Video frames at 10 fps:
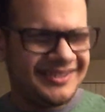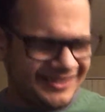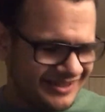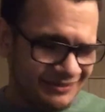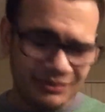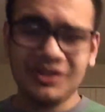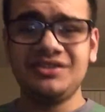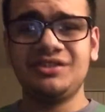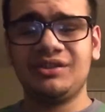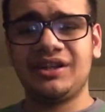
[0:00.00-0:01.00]
I really
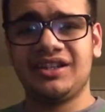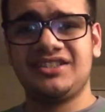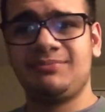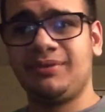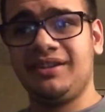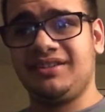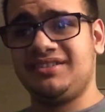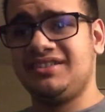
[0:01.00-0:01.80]
don't know how to explain this.